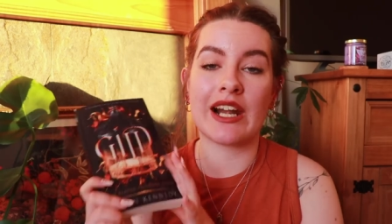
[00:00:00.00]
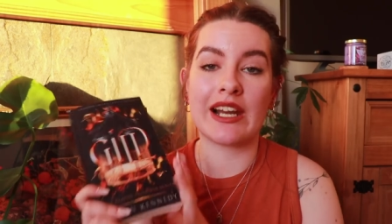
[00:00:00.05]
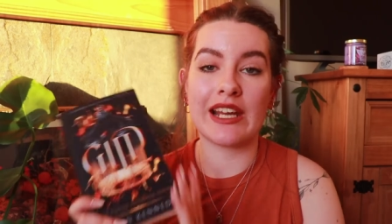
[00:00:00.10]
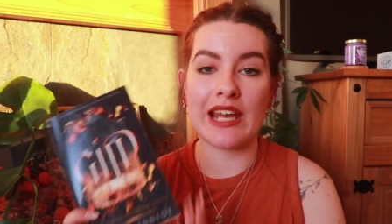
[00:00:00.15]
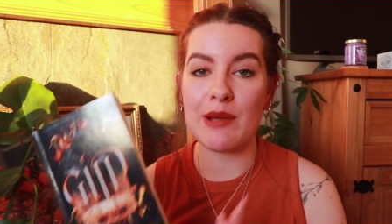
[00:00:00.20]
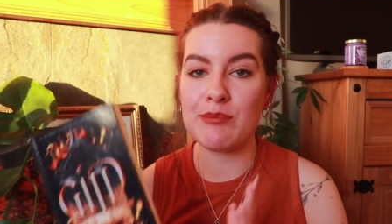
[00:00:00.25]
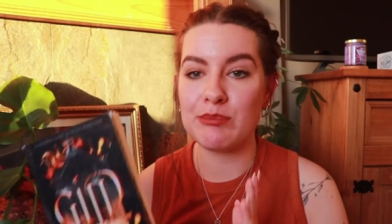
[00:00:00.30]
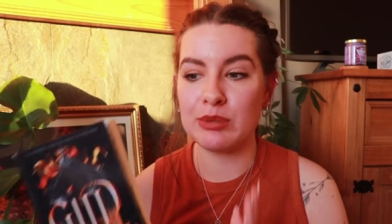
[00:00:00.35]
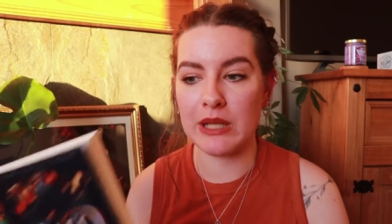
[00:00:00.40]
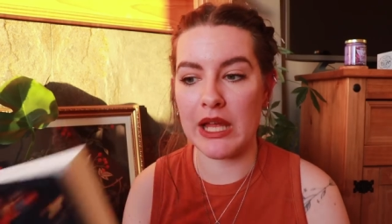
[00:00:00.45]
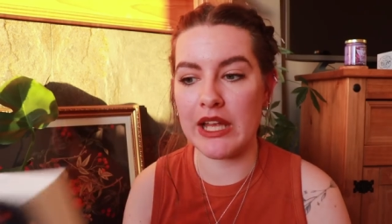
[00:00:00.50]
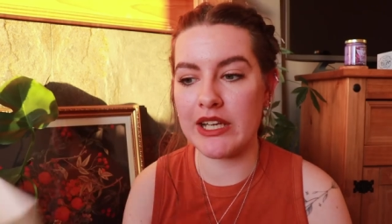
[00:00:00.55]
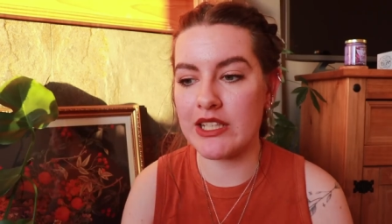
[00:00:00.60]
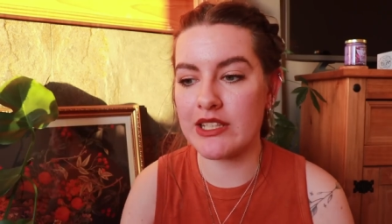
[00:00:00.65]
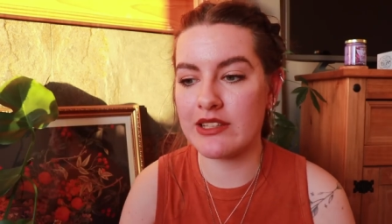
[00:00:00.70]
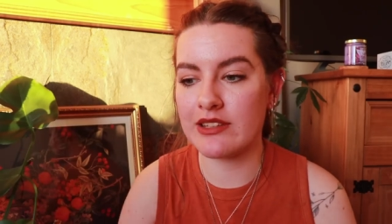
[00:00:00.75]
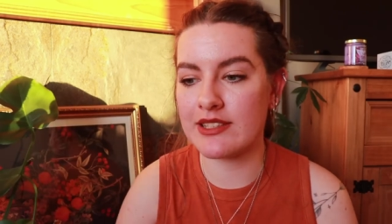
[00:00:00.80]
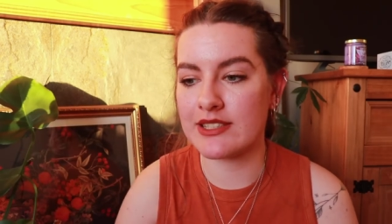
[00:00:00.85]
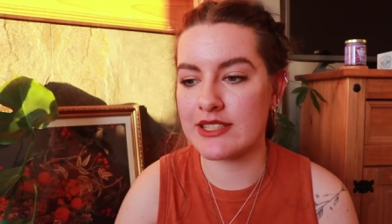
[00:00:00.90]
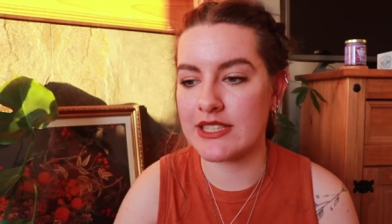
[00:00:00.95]
And I am
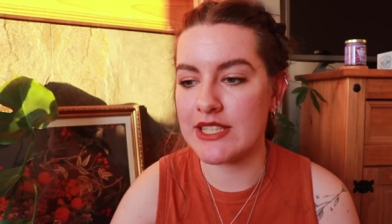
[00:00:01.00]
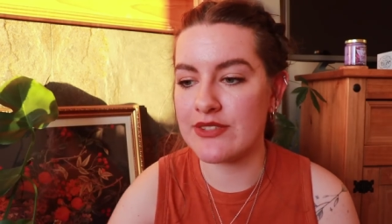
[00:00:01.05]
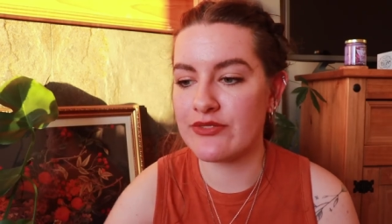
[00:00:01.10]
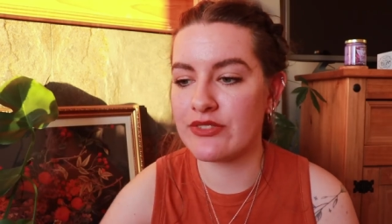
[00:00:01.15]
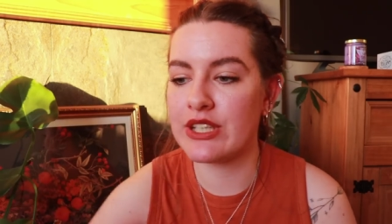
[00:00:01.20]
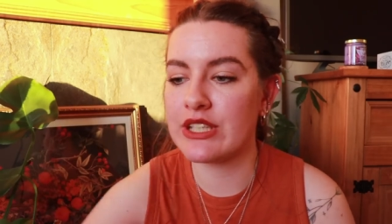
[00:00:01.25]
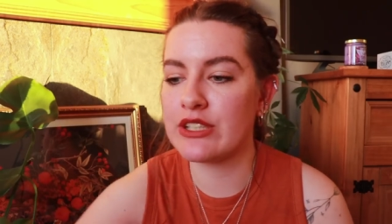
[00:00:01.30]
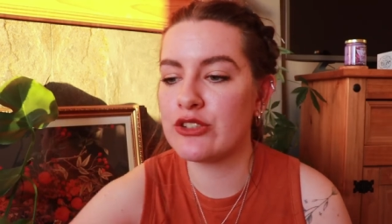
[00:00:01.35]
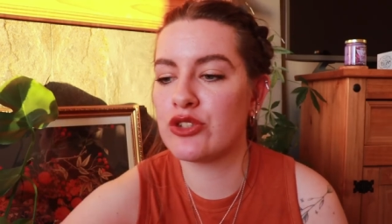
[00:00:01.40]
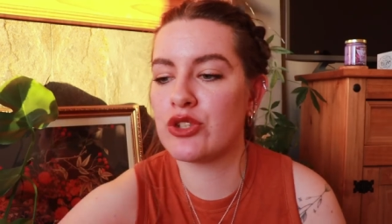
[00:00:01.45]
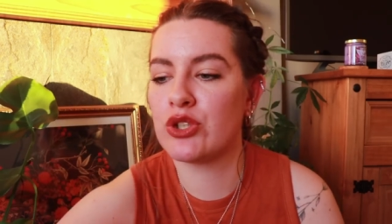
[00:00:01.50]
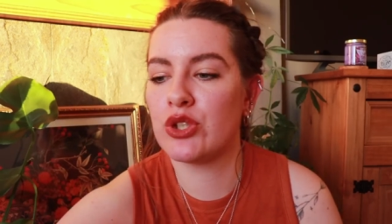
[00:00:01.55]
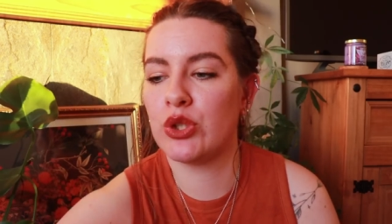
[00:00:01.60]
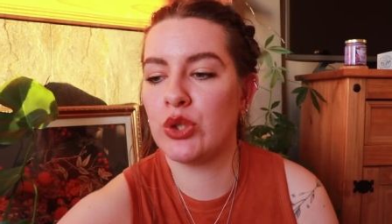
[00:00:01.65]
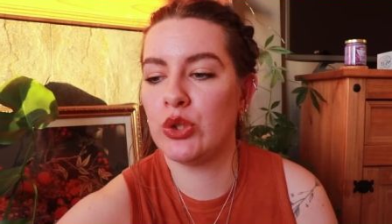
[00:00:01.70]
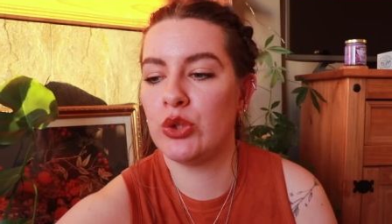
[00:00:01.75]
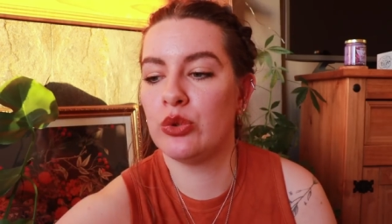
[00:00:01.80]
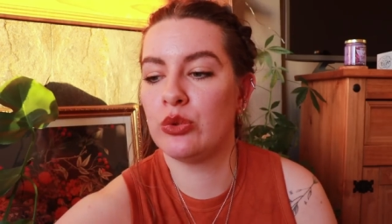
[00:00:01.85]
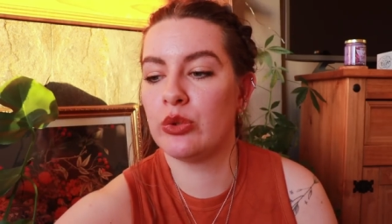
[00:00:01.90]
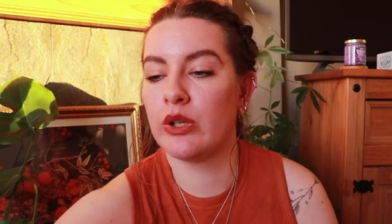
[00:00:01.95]
planning this evening
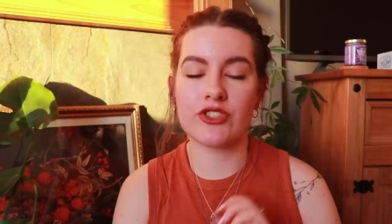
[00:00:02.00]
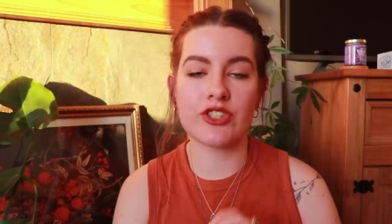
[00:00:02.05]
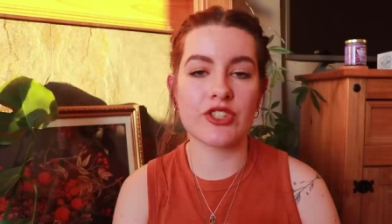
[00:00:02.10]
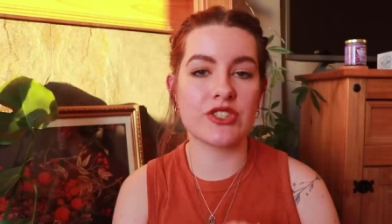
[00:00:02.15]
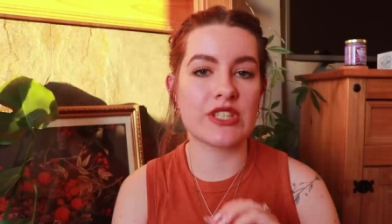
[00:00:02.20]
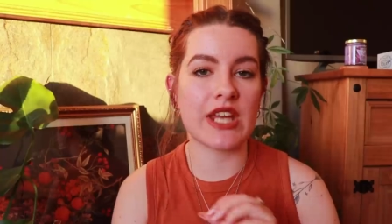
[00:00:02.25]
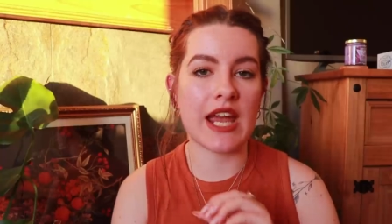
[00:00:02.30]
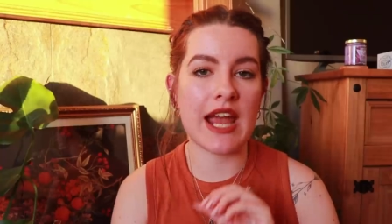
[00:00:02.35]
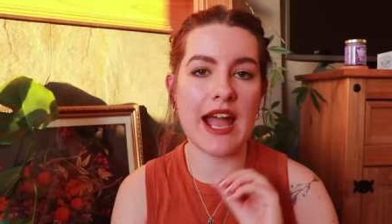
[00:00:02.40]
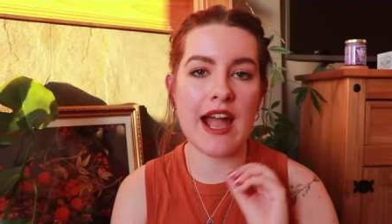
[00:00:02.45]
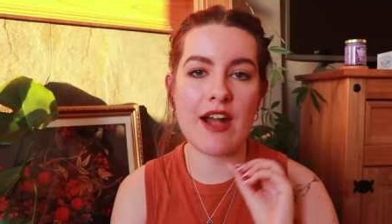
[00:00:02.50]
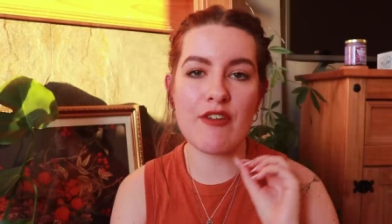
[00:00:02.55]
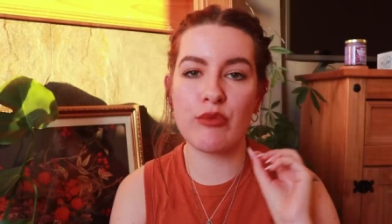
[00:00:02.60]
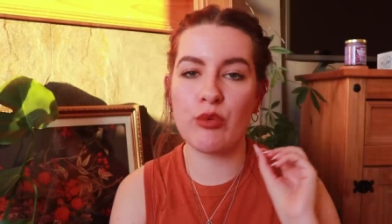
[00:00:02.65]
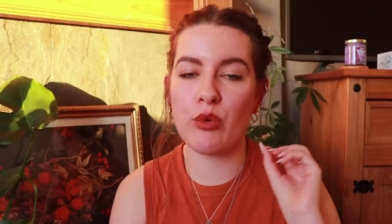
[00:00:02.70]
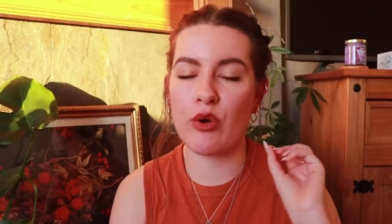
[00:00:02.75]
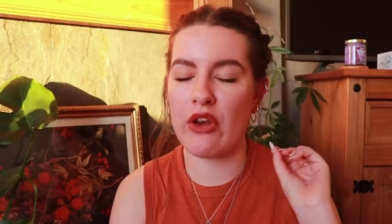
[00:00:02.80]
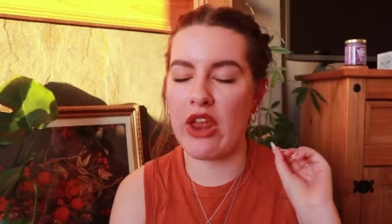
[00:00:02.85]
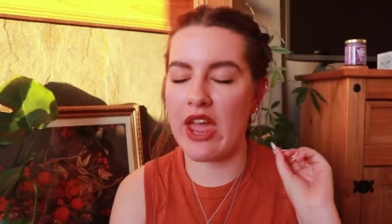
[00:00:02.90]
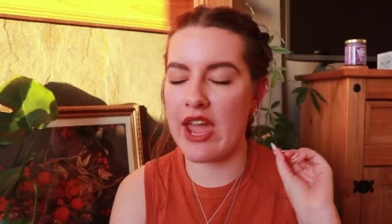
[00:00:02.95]
to just have
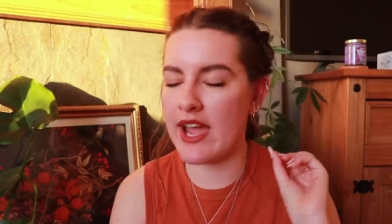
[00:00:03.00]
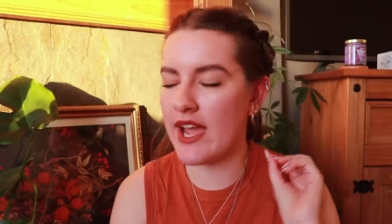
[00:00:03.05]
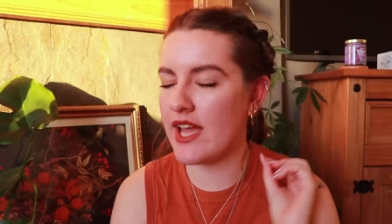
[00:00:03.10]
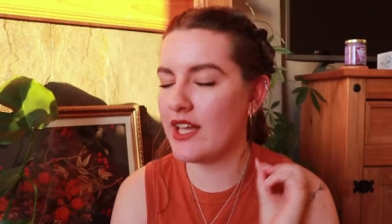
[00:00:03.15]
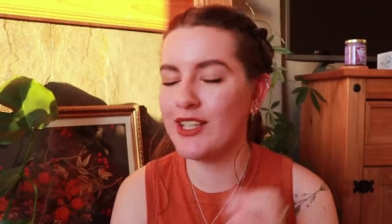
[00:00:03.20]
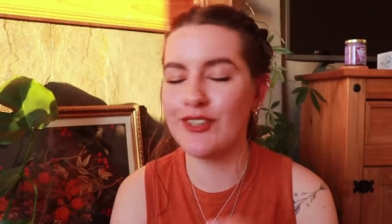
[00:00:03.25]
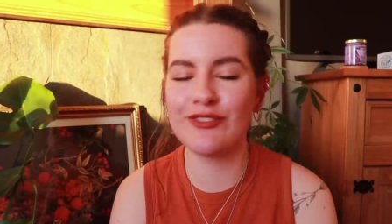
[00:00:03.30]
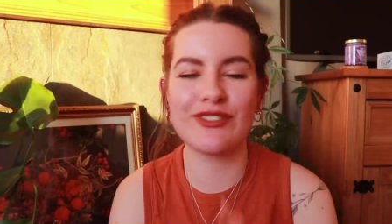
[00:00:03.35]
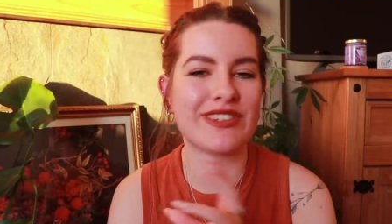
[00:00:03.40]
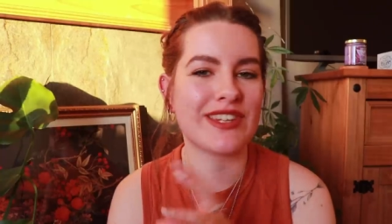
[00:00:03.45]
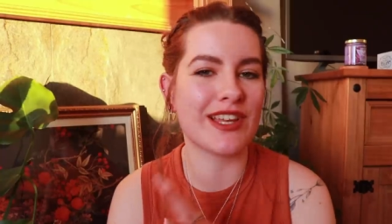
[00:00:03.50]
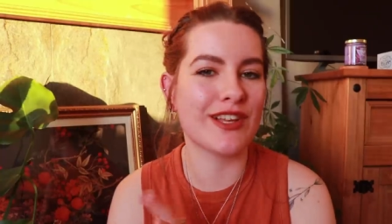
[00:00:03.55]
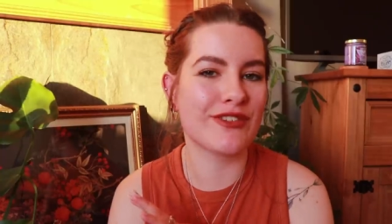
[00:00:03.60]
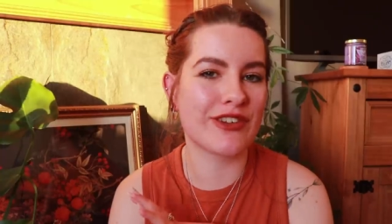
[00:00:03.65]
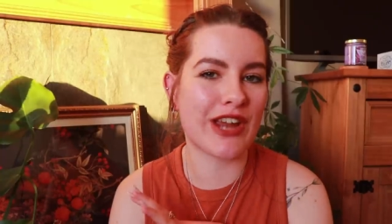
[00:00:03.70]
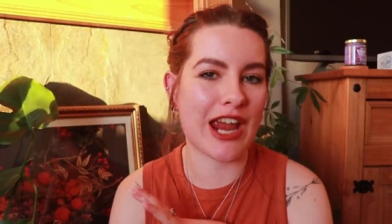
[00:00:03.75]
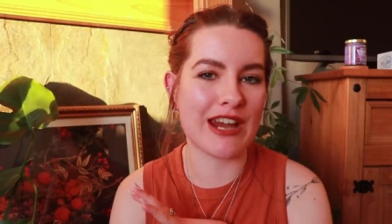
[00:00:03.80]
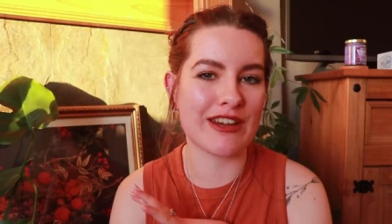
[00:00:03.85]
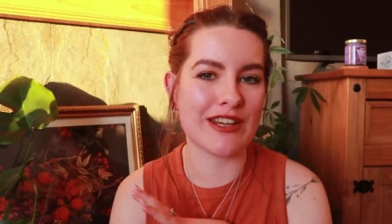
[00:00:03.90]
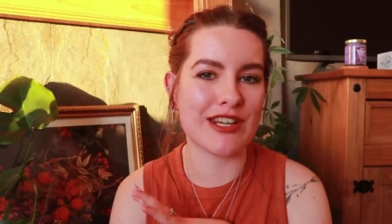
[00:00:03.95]
one hell of a
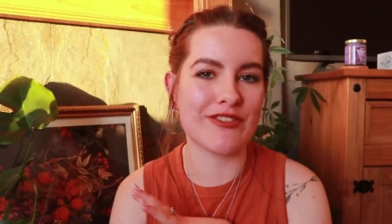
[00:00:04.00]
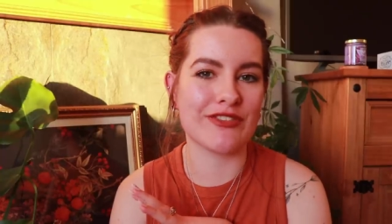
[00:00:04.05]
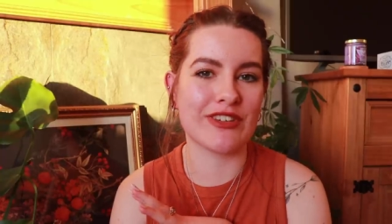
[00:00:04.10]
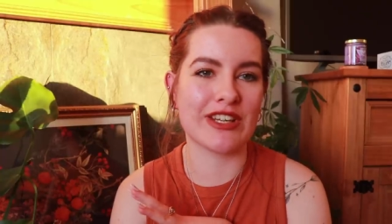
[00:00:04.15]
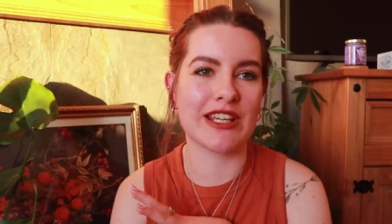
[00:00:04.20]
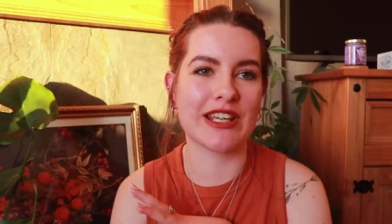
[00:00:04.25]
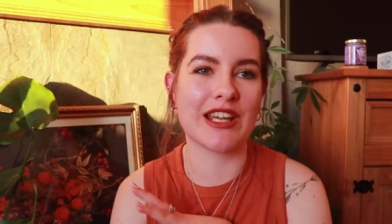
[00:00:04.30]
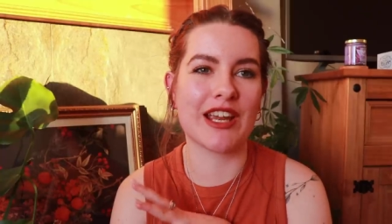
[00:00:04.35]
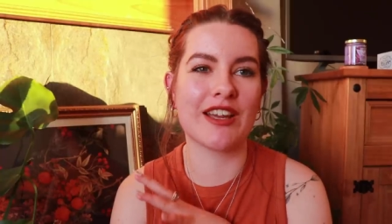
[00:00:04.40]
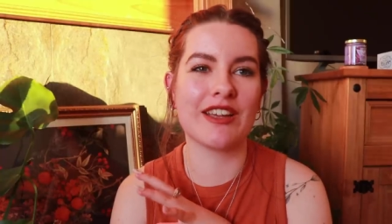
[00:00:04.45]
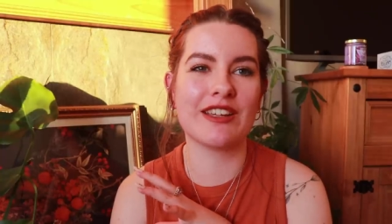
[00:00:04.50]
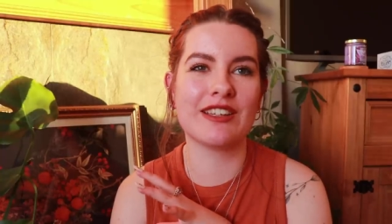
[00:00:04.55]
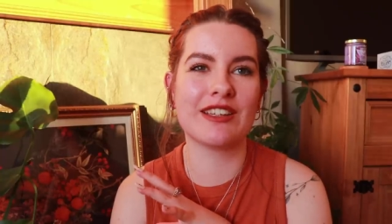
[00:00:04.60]
self-care evening.